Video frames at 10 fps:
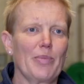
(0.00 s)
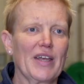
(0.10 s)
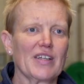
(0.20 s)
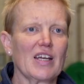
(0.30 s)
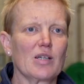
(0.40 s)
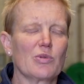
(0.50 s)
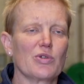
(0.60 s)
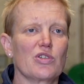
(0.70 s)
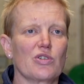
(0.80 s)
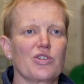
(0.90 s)
pet
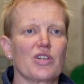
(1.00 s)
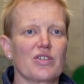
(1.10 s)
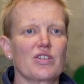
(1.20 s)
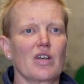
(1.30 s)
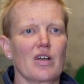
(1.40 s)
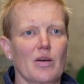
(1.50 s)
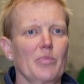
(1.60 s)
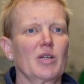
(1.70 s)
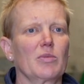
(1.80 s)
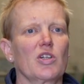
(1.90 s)
animals such as
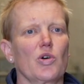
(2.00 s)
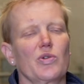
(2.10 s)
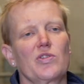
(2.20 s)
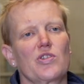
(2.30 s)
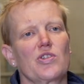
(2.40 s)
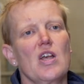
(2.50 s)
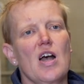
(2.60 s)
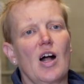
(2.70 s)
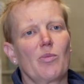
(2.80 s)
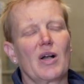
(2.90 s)
pygmy goats,
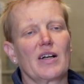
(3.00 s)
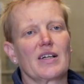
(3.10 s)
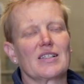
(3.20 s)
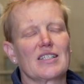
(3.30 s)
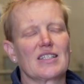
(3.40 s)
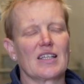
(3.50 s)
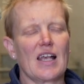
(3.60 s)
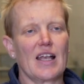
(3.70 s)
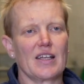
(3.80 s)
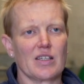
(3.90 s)
alpacas,
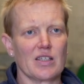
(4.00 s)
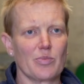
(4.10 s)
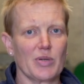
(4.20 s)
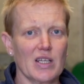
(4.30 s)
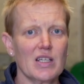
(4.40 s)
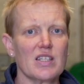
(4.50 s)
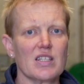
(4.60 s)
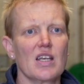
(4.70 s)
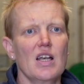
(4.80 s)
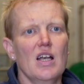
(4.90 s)
and
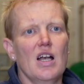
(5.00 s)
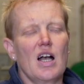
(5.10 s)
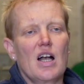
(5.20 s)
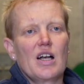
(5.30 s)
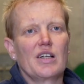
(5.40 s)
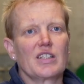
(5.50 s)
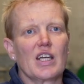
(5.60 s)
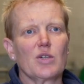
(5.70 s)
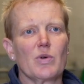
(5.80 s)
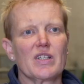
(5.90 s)
pigs. The
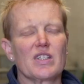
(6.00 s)
equine